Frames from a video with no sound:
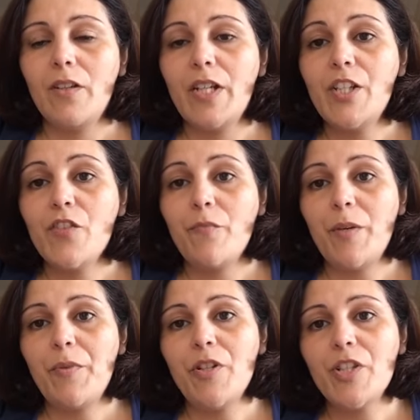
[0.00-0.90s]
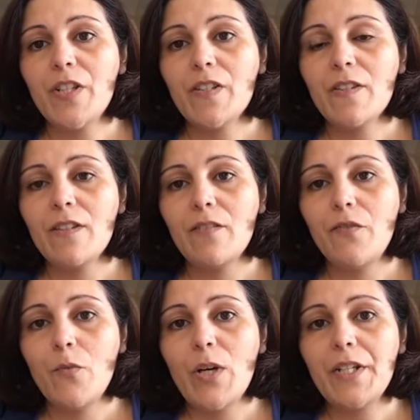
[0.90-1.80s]
each of my projects
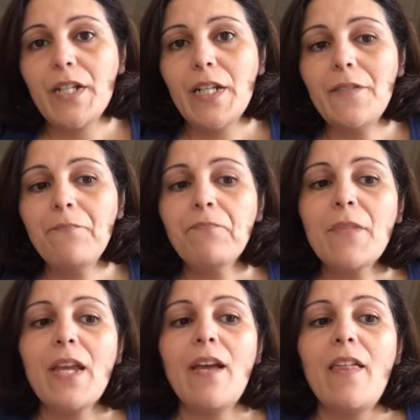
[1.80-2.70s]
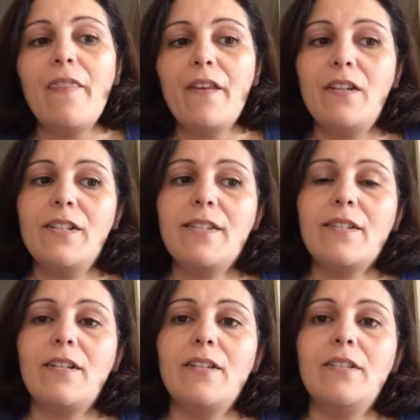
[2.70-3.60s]
for 1 day. Then I
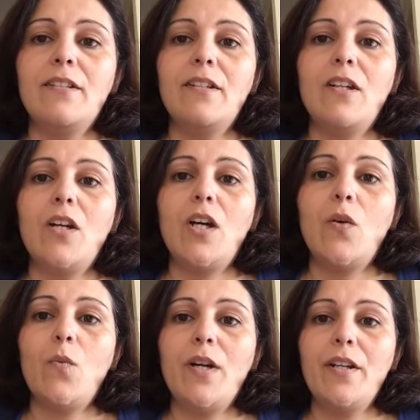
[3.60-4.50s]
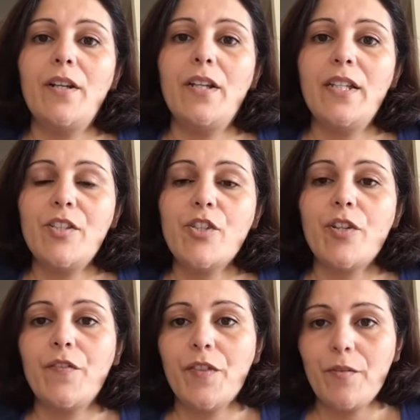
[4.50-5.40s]
start one each
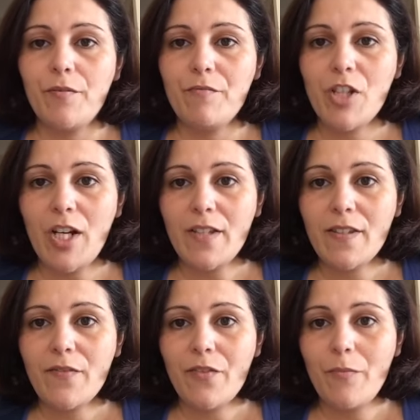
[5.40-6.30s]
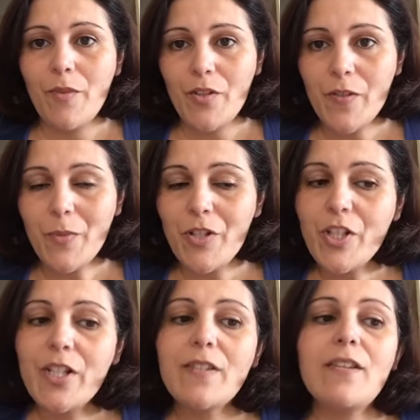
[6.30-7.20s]
of the charts from those
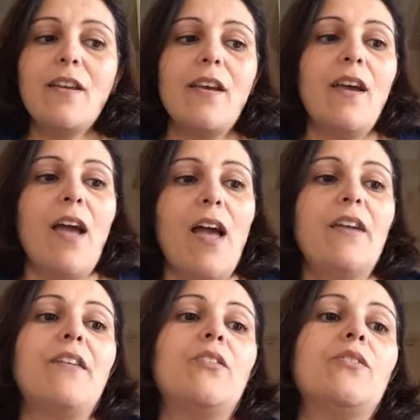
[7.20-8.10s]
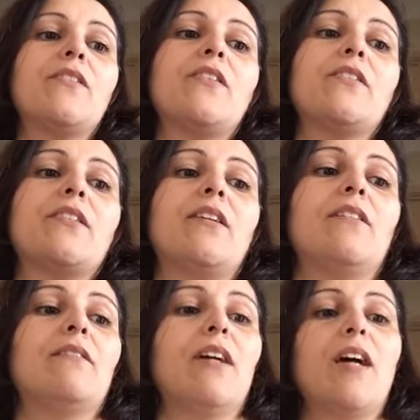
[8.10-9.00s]
projects, and I also
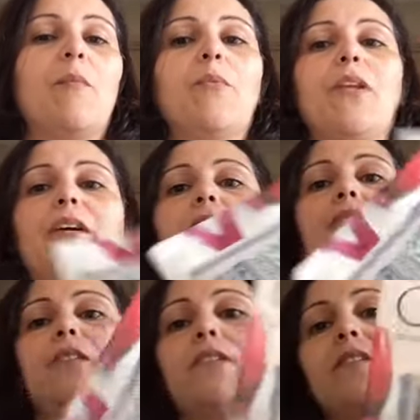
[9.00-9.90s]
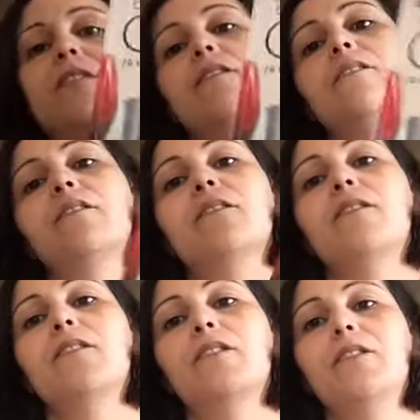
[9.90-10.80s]
start a couple out of this.
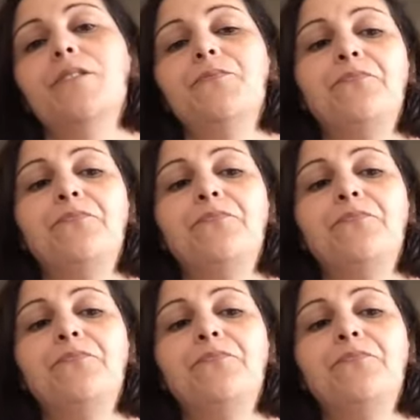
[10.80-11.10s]
So